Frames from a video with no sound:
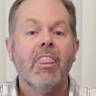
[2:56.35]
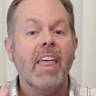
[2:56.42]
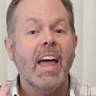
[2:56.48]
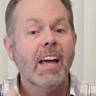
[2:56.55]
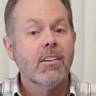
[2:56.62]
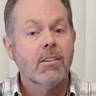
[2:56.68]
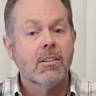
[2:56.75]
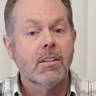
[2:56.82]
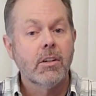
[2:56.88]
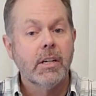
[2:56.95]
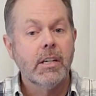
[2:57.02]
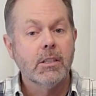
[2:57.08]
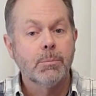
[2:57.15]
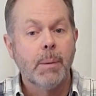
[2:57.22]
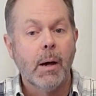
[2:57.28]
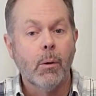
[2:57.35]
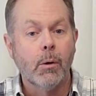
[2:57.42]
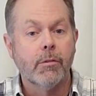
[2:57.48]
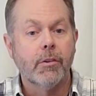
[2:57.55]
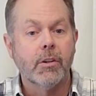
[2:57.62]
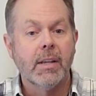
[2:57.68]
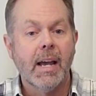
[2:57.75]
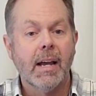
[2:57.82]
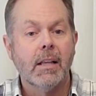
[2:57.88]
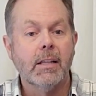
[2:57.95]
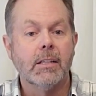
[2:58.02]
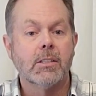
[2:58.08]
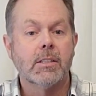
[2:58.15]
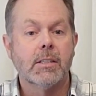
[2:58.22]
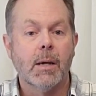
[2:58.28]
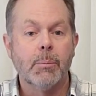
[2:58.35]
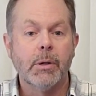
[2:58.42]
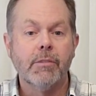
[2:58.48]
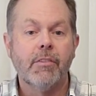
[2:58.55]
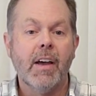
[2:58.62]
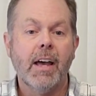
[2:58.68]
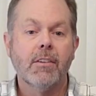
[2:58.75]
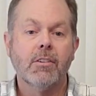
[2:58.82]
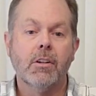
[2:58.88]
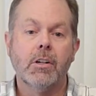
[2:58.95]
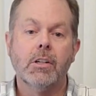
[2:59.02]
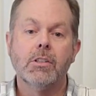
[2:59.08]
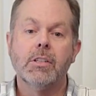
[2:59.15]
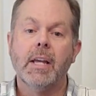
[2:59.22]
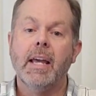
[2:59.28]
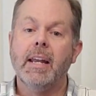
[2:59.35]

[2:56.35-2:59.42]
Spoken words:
That's serious power for tackling stubborn fasteners